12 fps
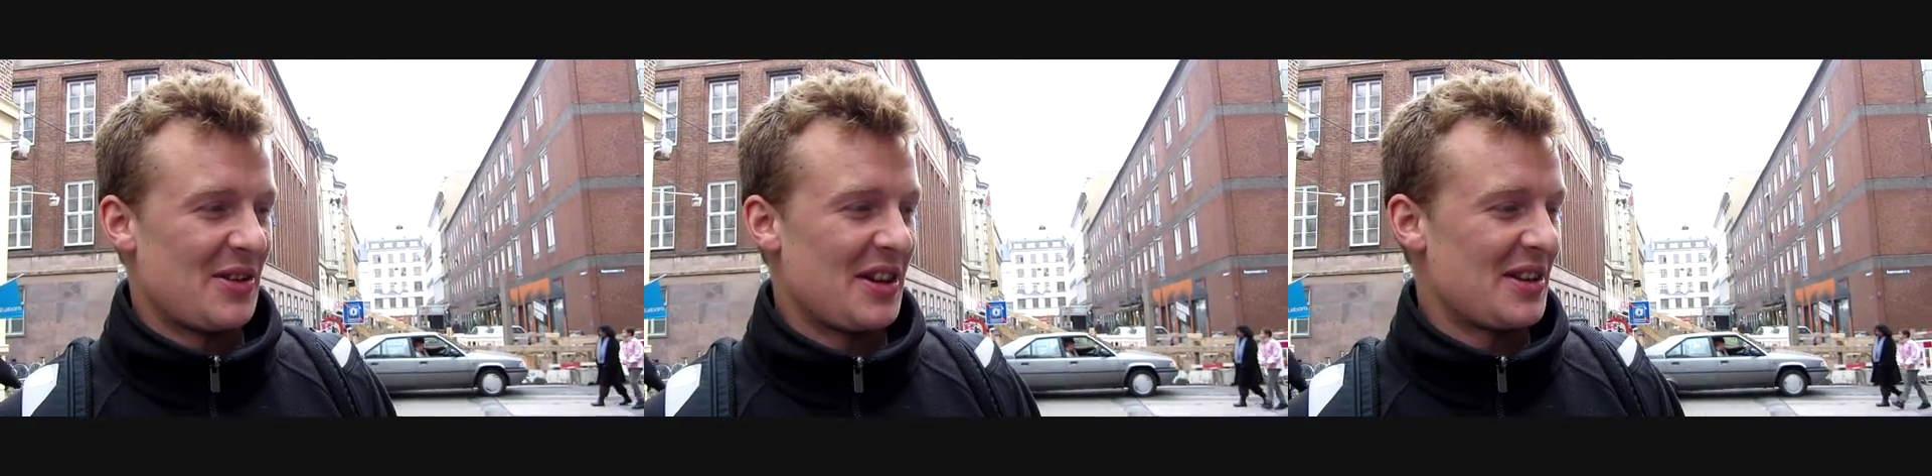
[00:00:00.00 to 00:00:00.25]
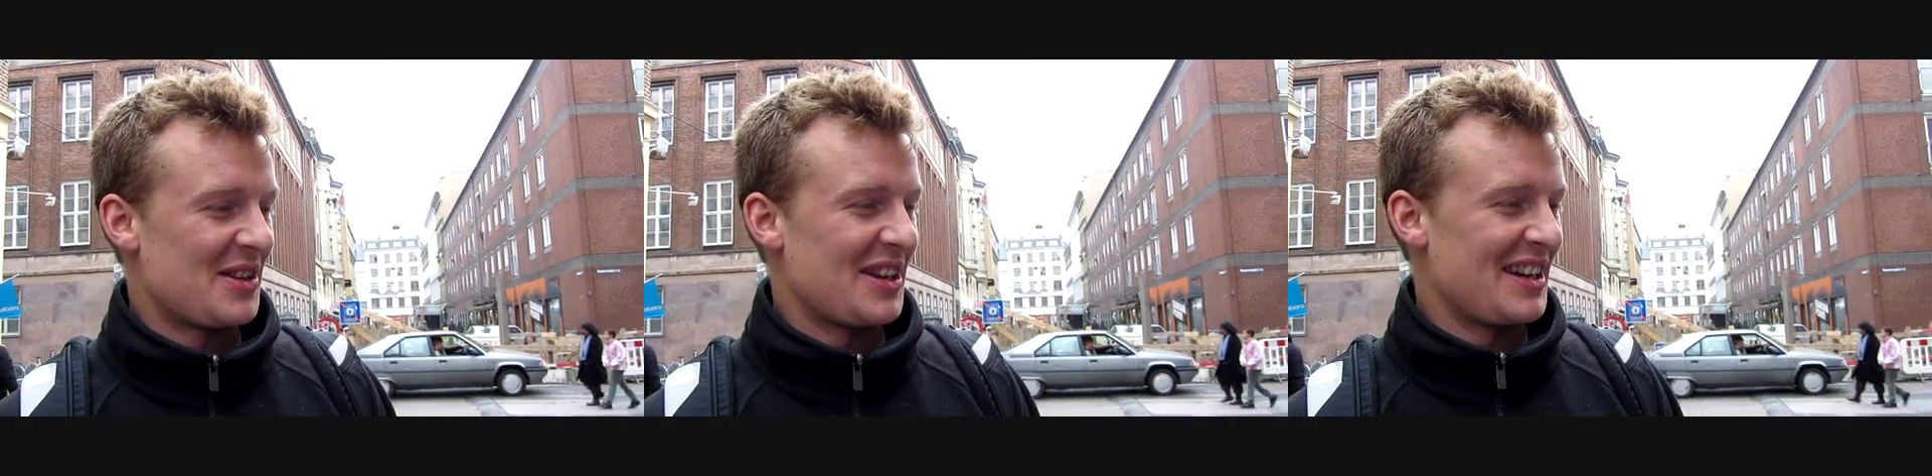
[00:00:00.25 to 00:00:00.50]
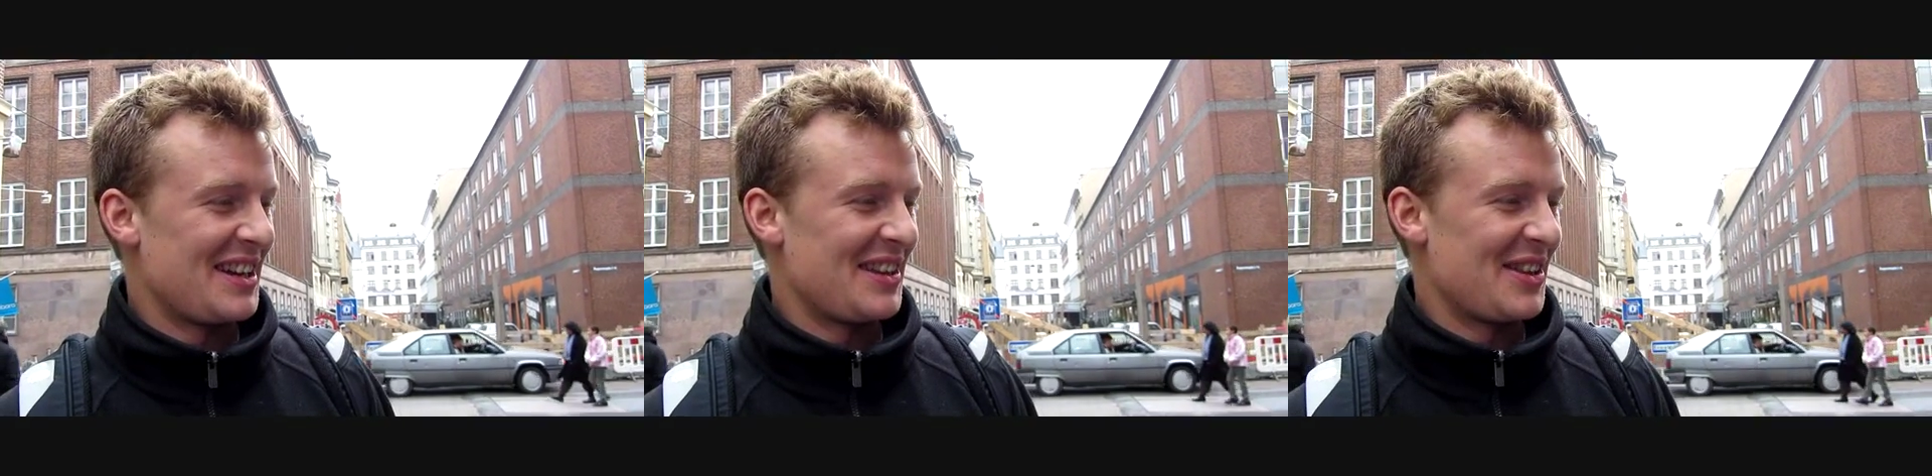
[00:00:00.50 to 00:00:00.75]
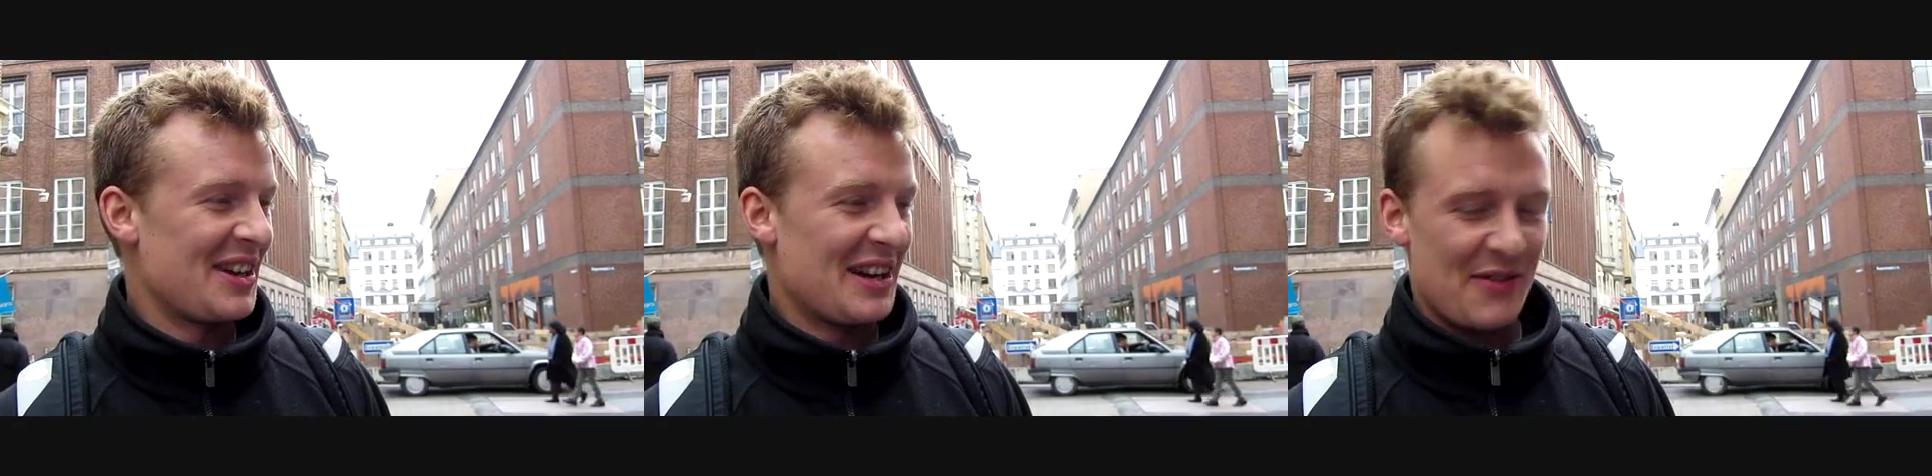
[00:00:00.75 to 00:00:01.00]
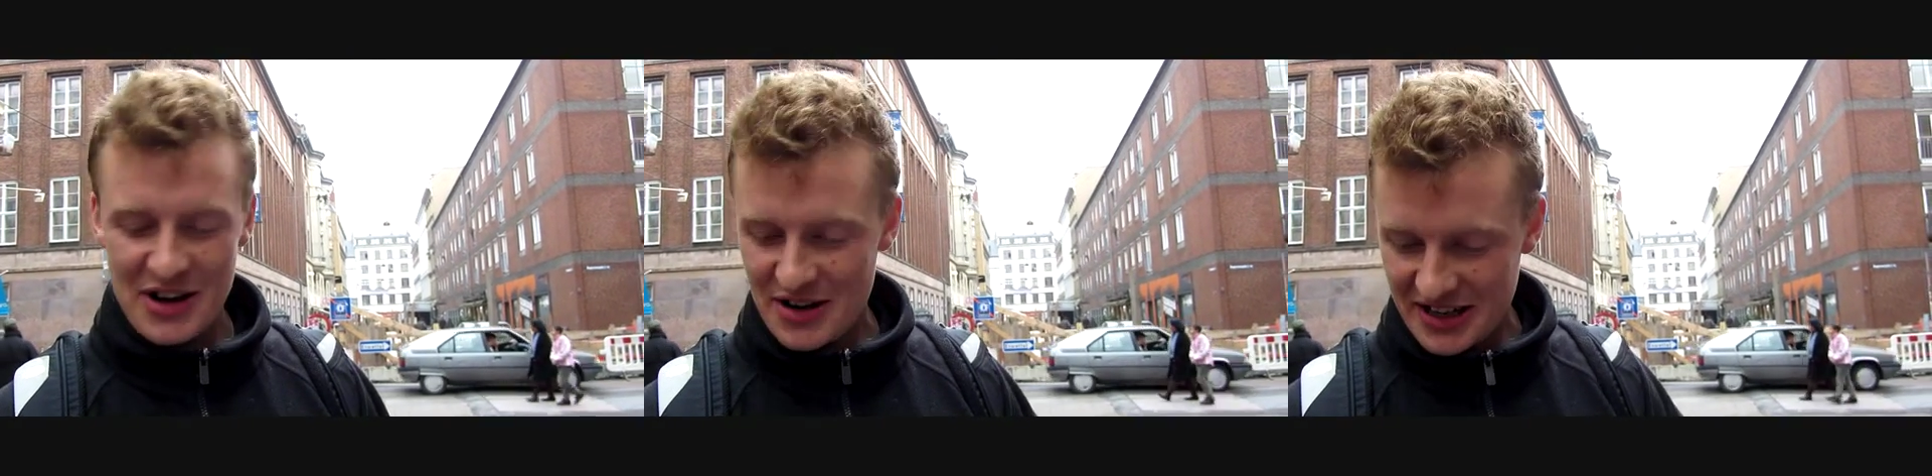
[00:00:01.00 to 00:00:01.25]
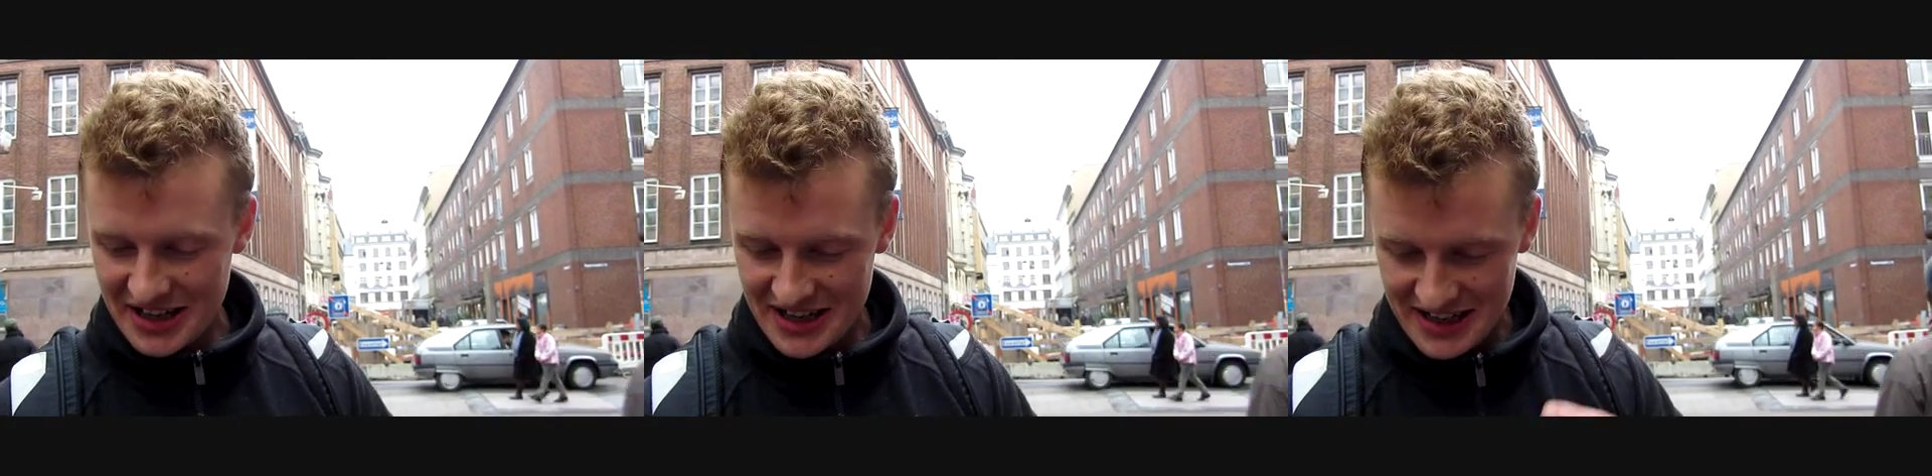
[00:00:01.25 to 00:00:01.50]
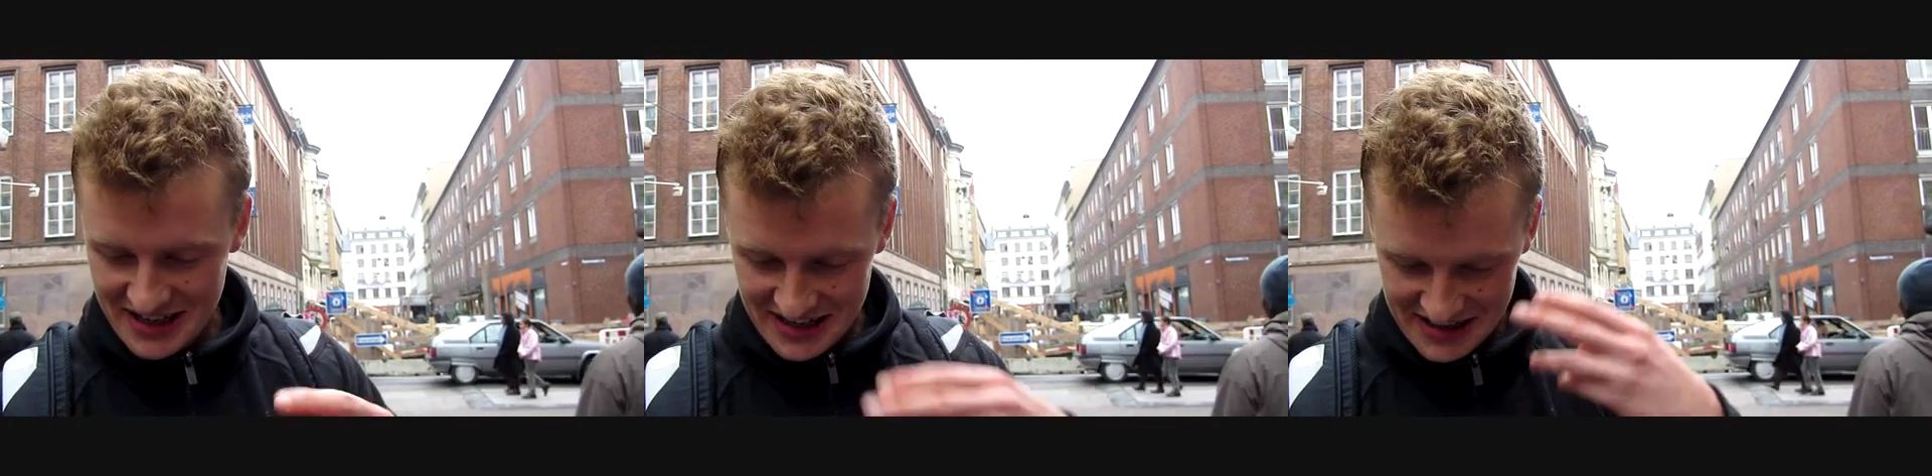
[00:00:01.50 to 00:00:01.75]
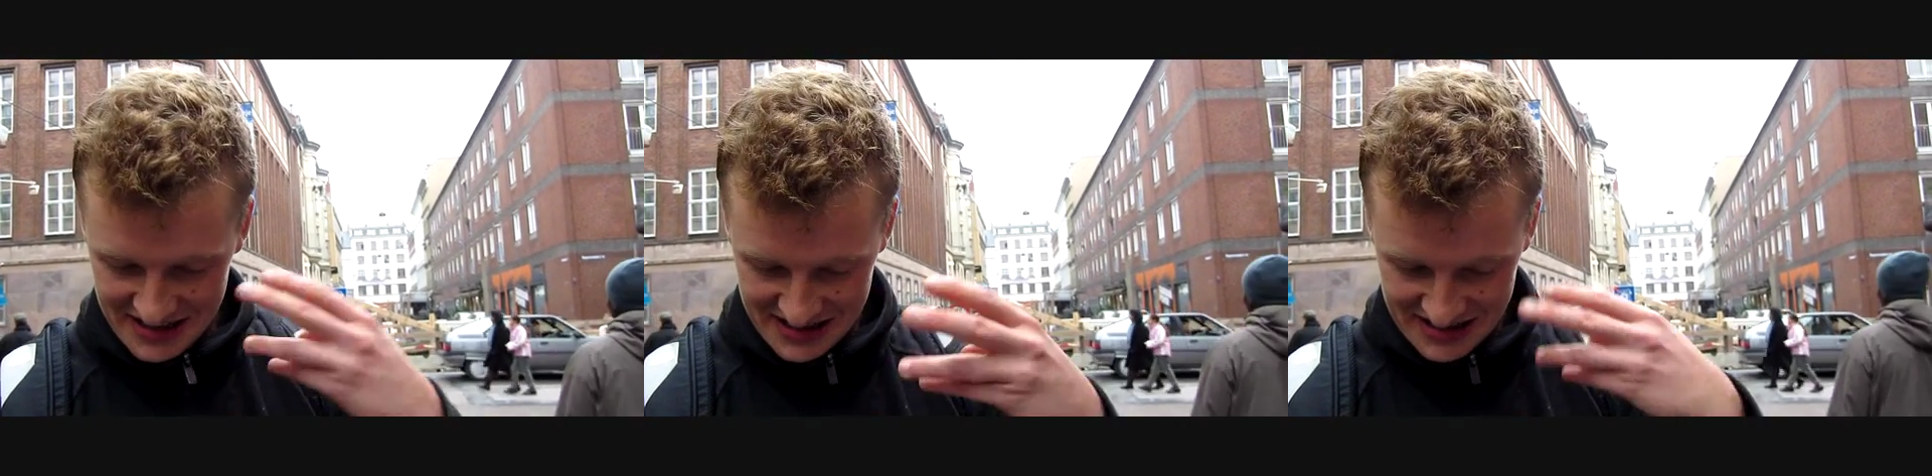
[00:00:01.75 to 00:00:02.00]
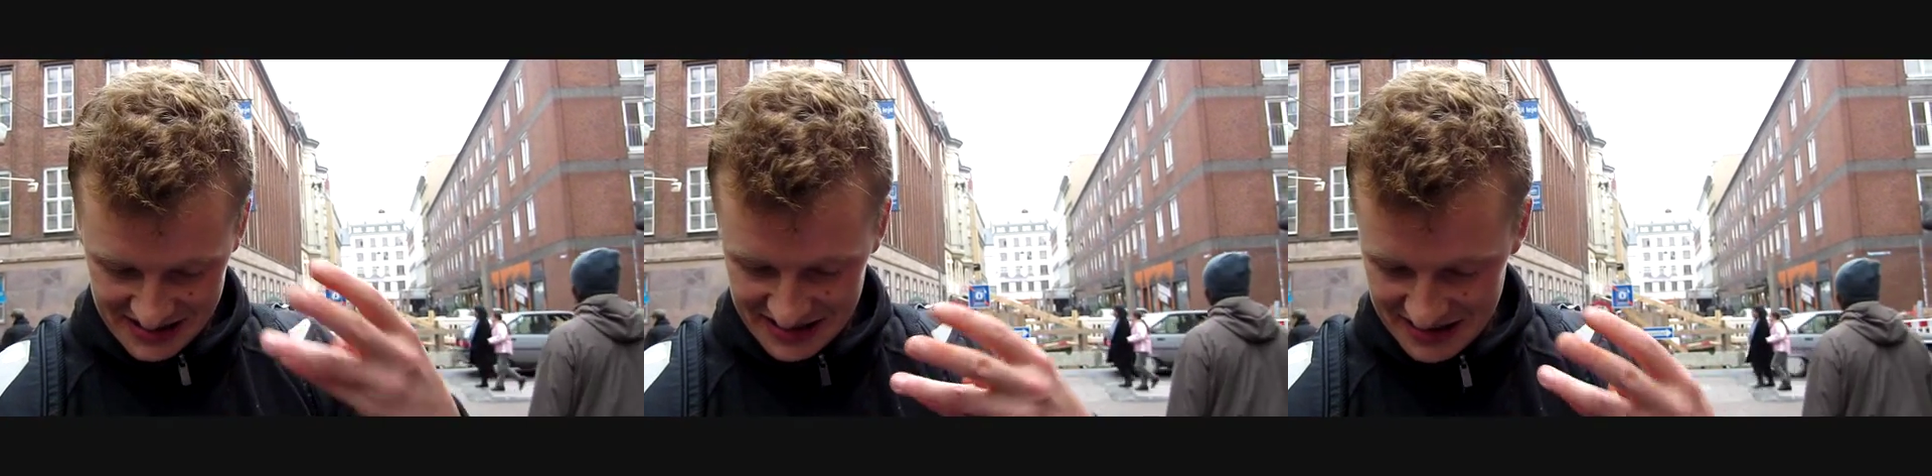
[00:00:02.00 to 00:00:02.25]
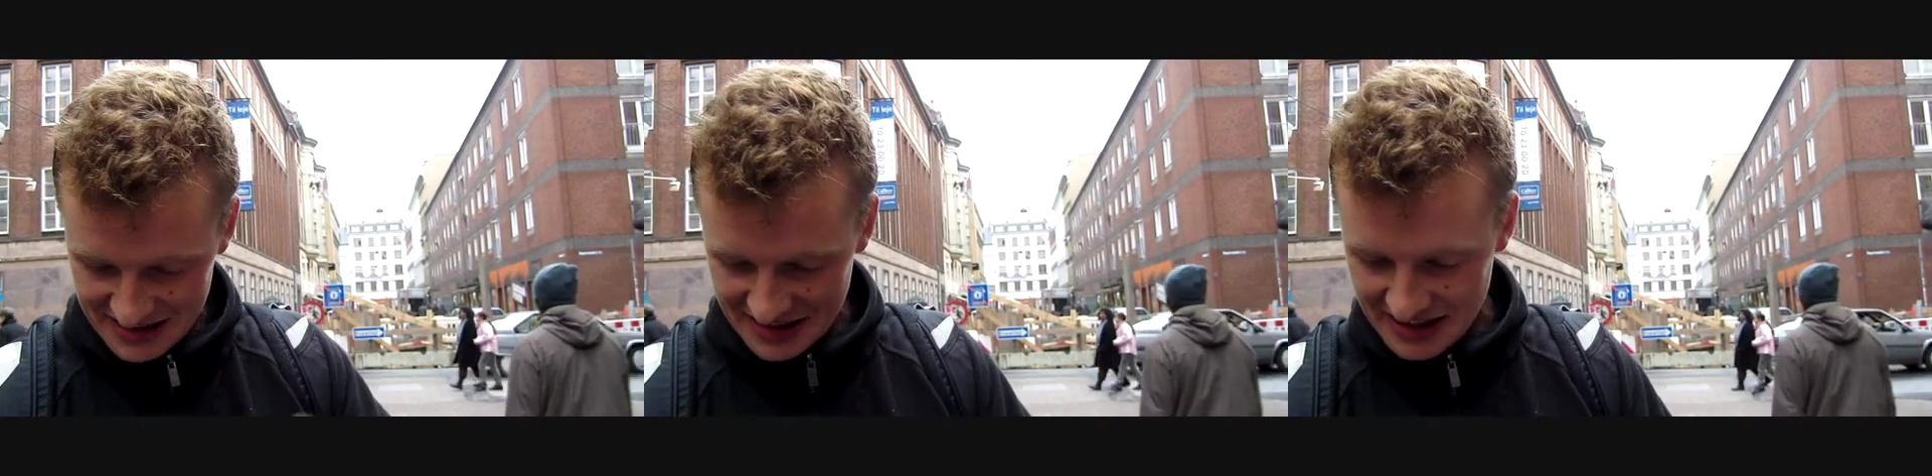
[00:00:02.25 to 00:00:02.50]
They, they, they are very